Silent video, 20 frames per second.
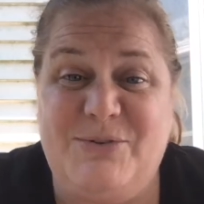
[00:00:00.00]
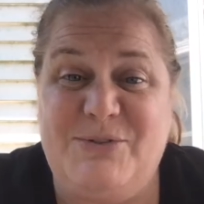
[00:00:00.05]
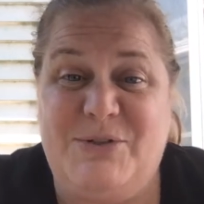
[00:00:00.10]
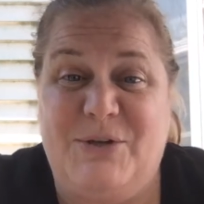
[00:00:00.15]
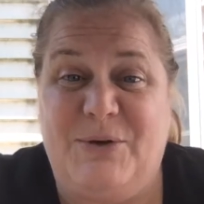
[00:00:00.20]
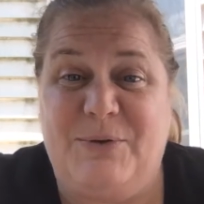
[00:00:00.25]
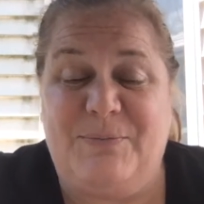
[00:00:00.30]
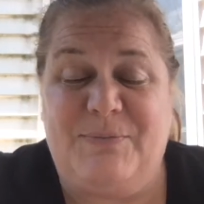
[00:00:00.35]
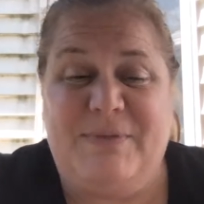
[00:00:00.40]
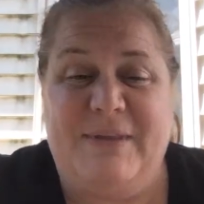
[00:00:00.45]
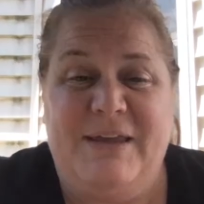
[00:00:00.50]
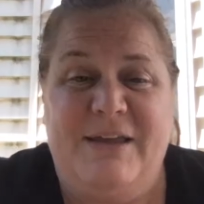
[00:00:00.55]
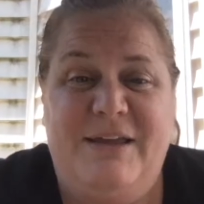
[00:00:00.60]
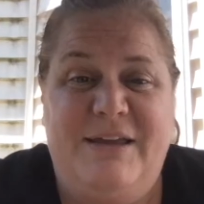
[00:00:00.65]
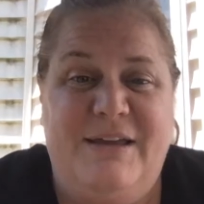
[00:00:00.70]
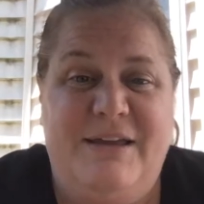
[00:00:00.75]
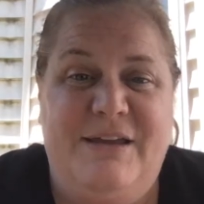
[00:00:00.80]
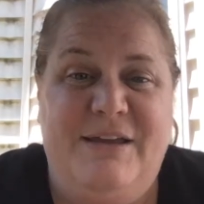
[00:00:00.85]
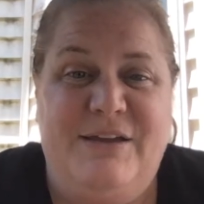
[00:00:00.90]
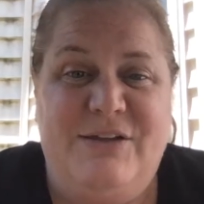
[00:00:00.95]
So
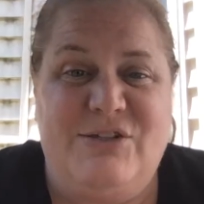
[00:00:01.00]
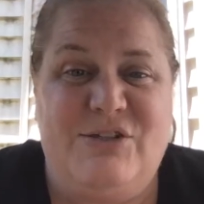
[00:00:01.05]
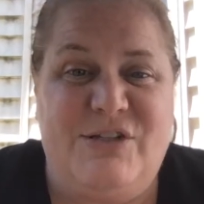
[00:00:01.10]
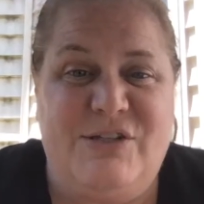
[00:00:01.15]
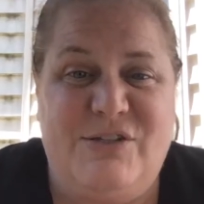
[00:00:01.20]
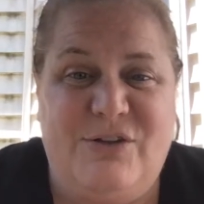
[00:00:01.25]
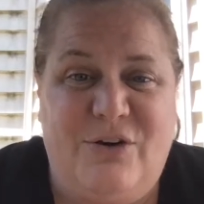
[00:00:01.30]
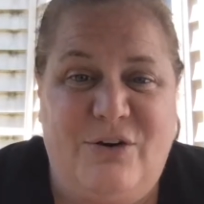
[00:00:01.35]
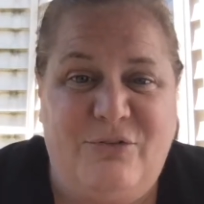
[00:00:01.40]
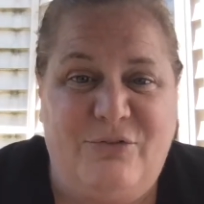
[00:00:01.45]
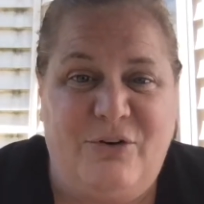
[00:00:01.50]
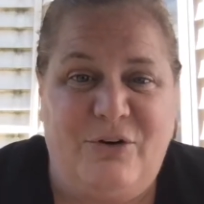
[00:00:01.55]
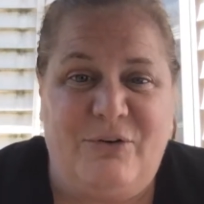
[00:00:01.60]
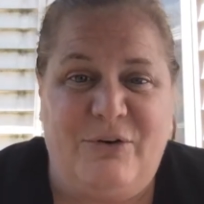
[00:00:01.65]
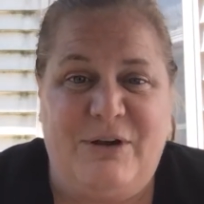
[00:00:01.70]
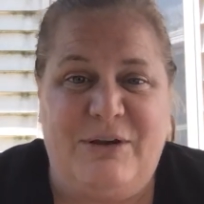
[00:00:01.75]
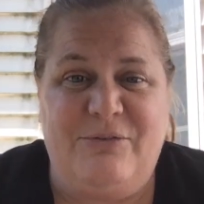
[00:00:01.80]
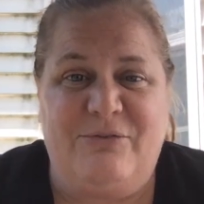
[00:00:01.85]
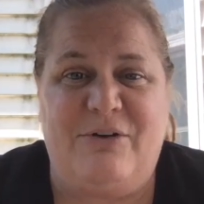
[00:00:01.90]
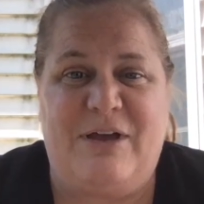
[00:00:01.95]
she's our
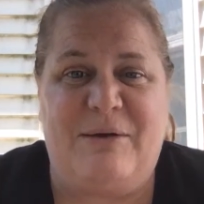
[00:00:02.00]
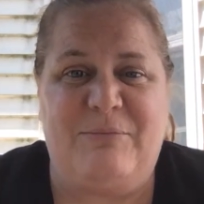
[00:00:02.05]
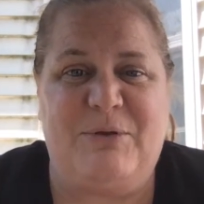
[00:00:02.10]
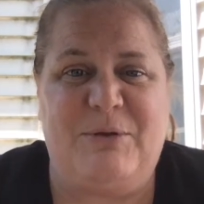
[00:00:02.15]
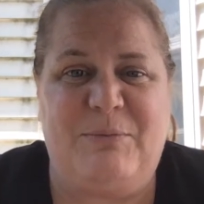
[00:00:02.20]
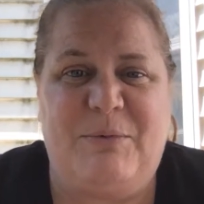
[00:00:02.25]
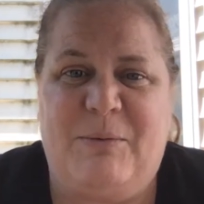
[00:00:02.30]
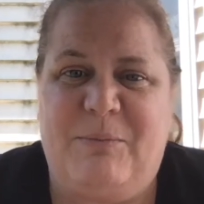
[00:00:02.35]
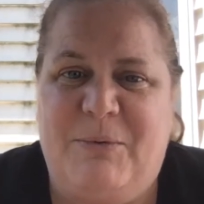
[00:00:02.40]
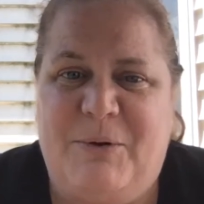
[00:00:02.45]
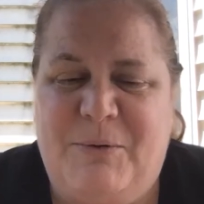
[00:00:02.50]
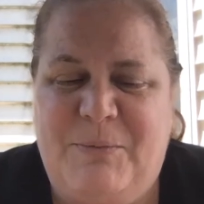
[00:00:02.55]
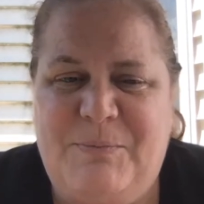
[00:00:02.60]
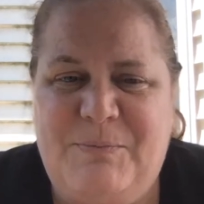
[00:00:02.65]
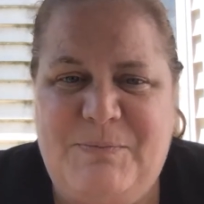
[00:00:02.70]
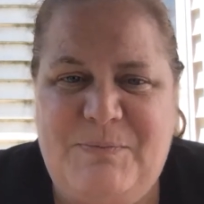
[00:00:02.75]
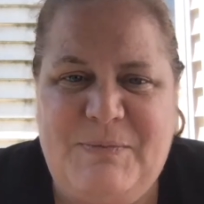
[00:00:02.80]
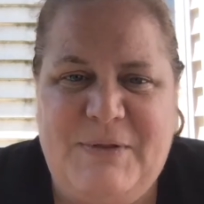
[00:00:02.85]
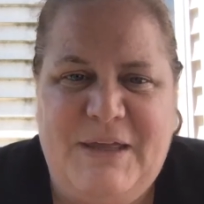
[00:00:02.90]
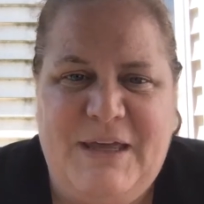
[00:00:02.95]
furry family member.
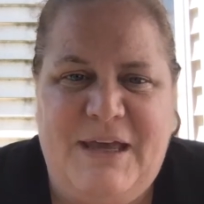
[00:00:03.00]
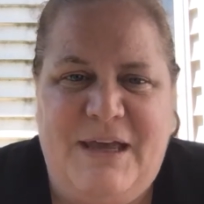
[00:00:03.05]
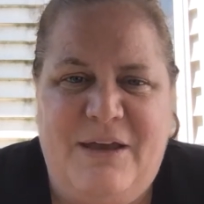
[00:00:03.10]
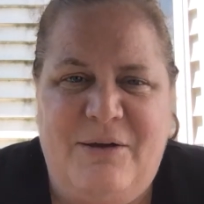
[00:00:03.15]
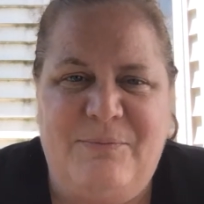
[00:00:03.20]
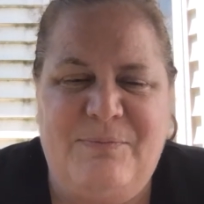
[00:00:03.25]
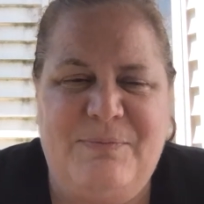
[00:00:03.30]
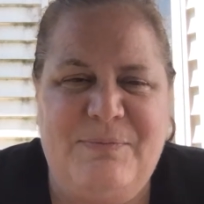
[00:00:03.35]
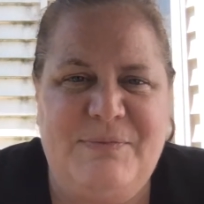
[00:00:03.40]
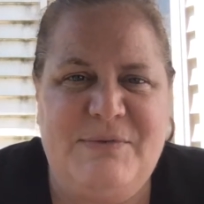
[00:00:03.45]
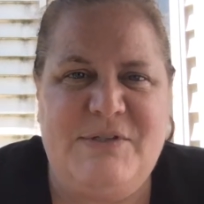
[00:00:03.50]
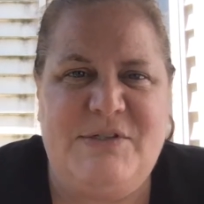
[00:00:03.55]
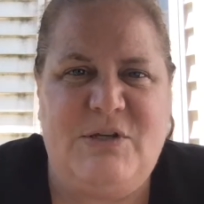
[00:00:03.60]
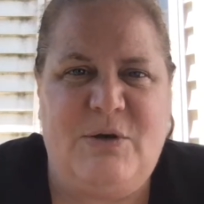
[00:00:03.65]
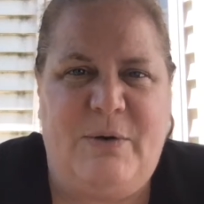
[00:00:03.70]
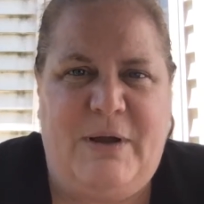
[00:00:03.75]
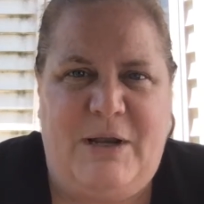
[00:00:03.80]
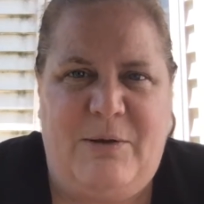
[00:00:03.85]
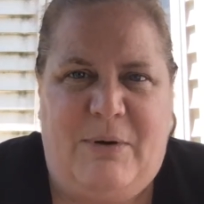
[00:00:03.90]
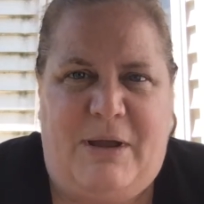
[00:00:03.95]

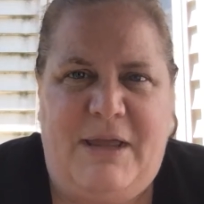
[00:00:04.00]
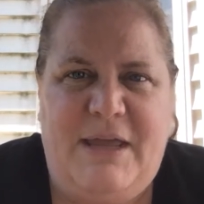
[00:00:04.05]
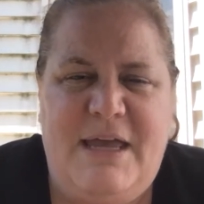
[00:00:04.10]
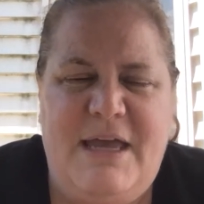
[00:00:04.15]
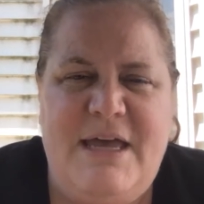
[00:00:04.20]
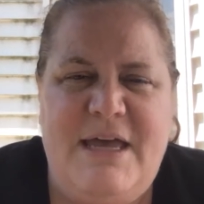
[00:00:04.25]
So anyway,